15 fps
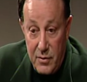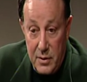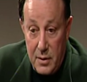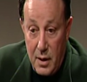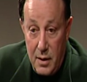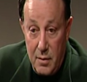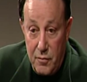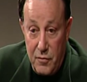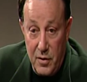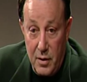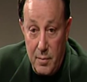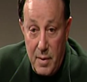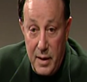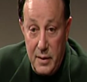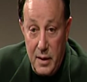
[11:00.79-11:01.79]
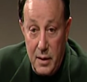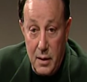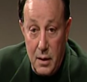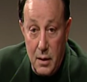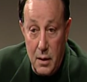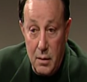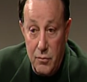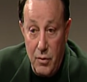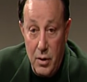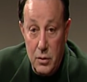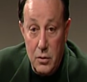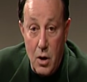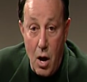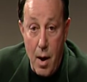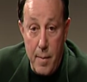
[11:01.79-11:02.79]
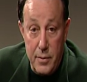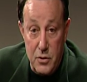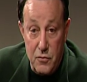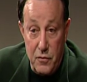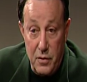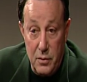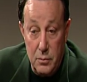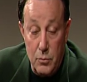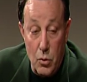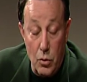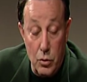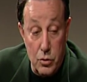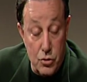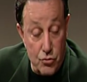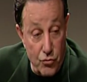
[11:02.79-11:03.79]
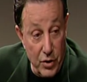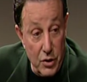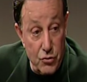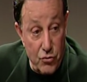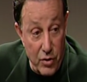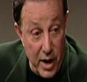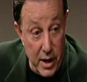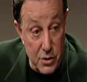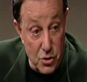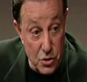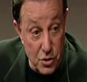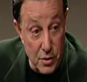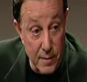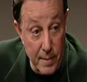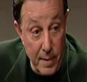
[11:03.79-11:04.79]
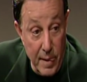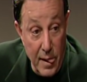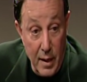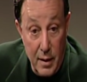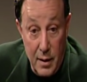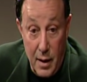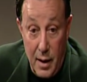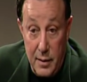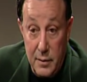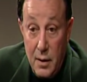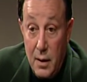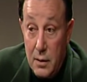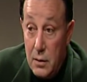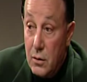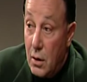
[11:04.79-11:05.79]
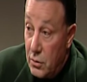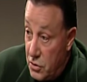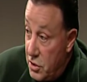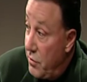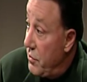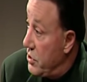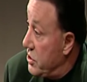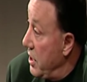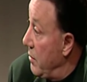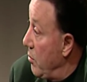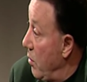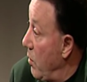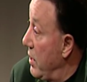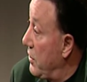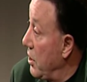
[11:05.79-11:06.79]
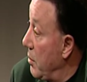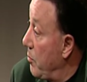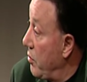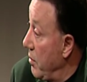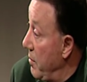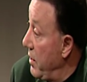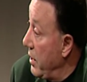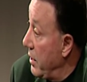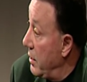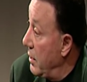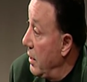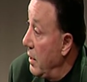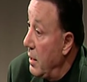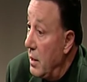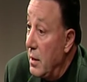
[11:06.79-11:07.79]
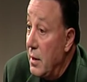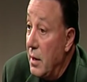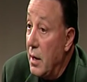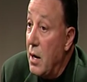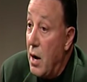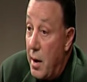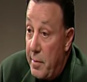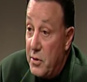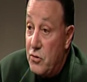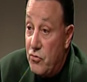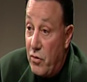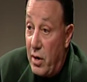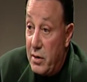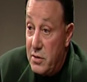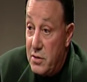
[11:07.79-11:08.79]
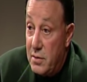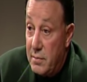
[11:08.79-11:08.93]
done a film. I did a, a real garbage film called Street Trash, and oh, seriously, and we went to the premiere in garbage trucks,